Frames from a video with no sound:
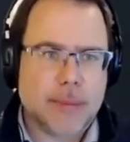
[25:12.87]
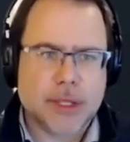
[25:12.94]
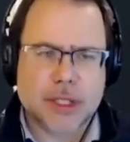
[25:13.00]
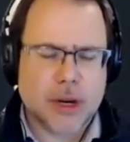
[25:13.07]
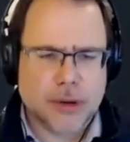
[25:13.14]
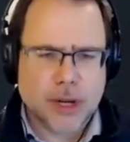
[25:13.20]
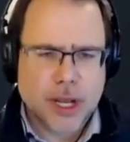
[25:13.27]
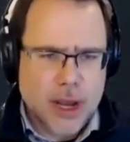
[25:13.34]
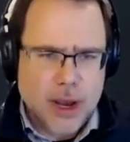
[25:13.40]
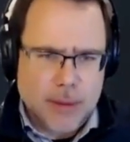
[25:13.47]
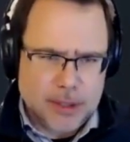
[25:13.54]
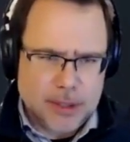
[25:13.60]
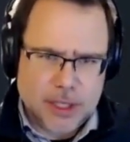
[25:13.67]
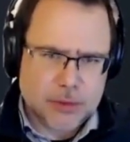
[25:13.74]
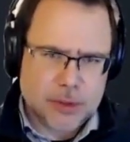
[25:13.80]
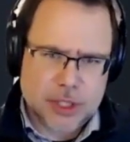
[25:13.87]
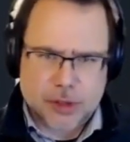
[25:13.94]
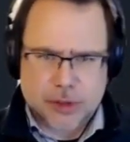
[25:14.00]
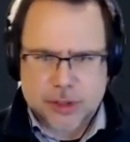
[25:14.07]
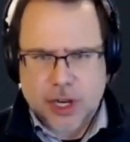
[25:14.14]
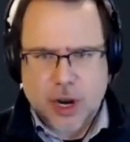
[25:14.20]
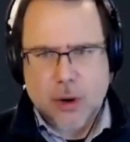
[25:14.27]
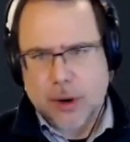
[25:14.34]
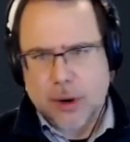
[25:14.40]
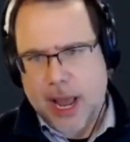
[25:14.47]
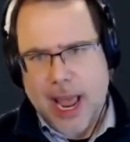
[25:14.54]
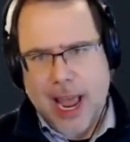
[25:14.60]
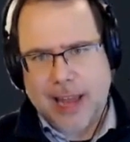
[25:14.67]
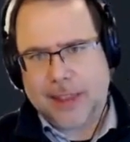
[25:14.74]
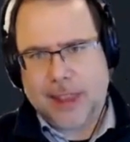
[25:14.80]
But don't just go
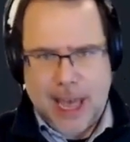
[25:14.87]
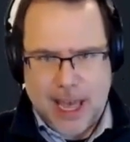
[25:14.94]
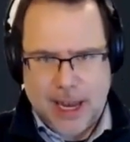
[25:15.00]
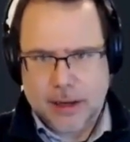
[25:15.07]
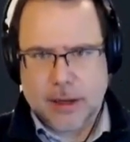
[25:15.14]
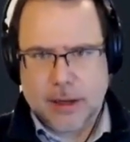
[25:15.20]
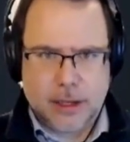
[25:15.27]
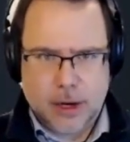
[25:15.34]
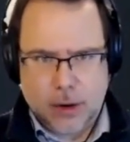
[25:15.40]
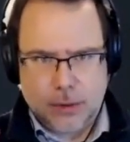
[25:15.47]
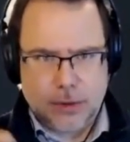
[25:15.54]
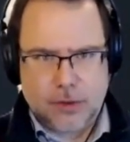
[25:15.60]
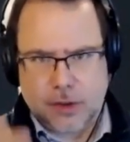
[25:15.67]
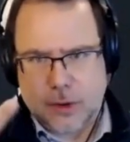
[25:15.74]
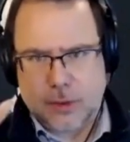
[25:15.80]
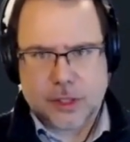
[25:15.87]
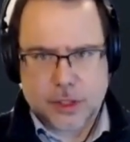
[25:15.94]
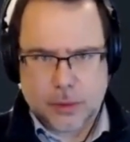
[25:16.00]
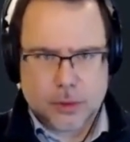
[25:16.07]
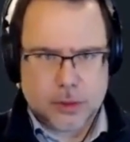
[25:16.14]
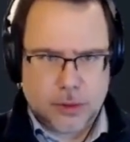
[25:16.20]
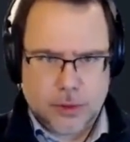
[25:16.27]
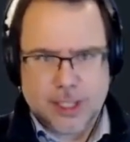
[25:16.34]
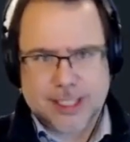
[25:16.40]
and then so and so will do this